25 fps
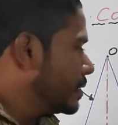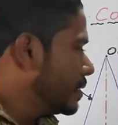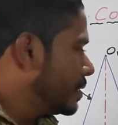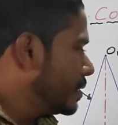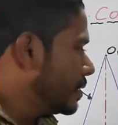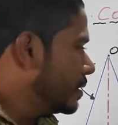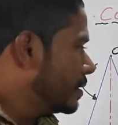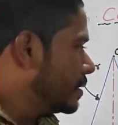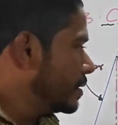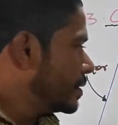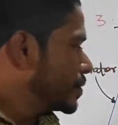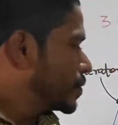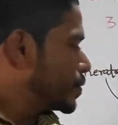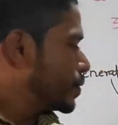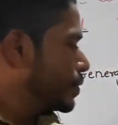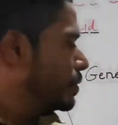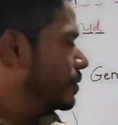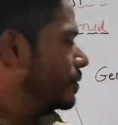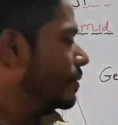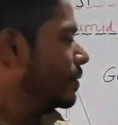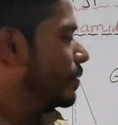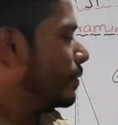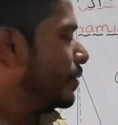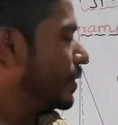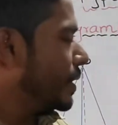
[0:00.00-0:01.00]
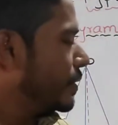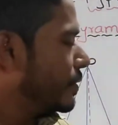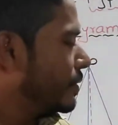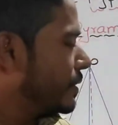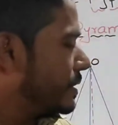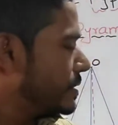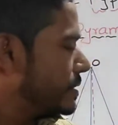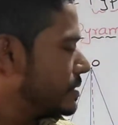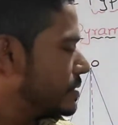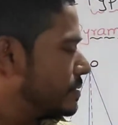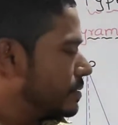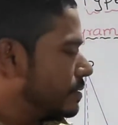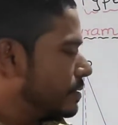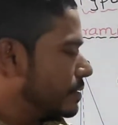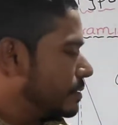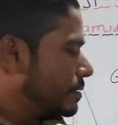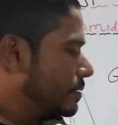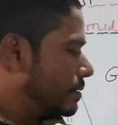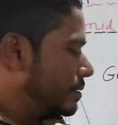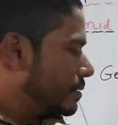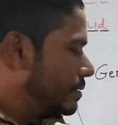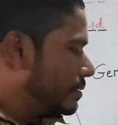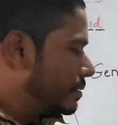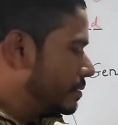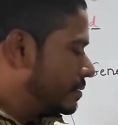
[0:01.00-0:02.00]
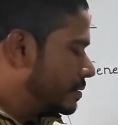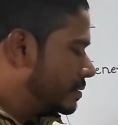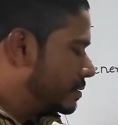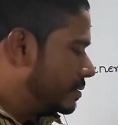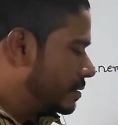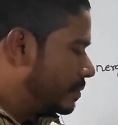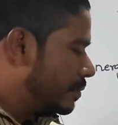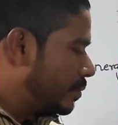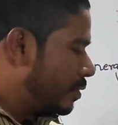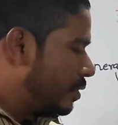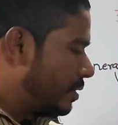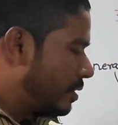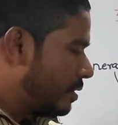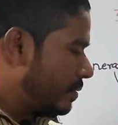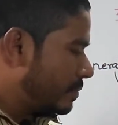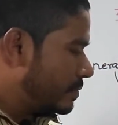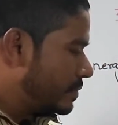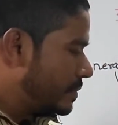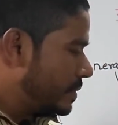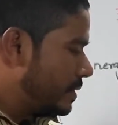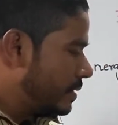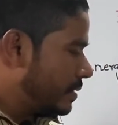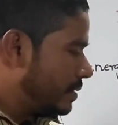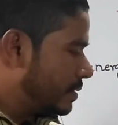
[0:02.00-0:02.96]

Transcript: so whatever its bottom